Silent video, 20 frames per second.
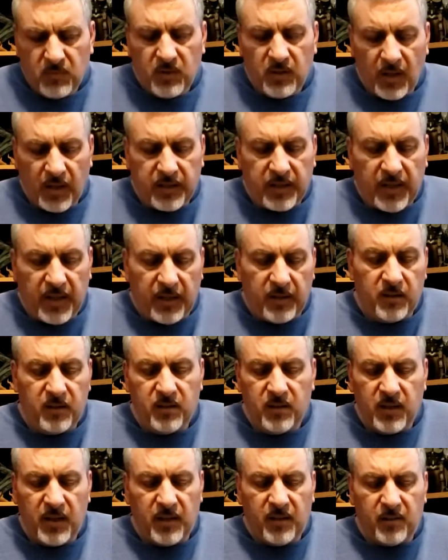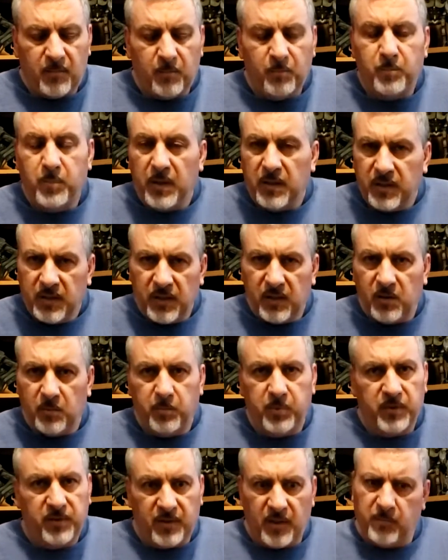Again, not a big deal,
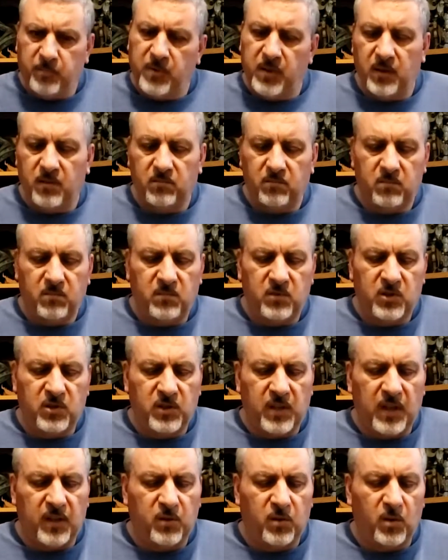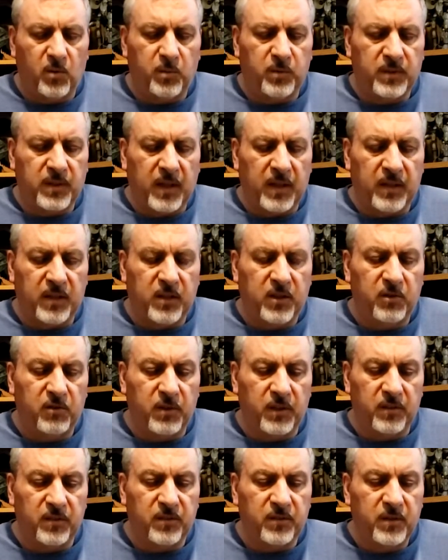but something just that I thought was kind of
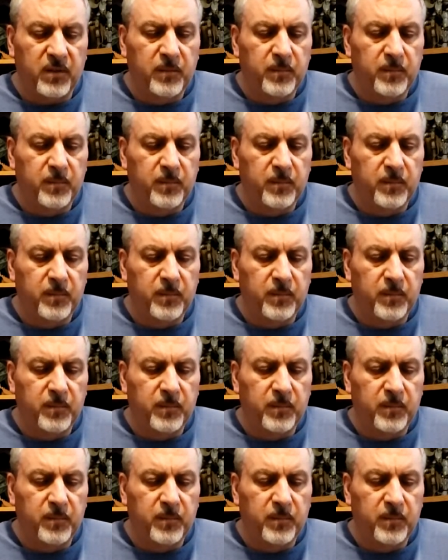curious.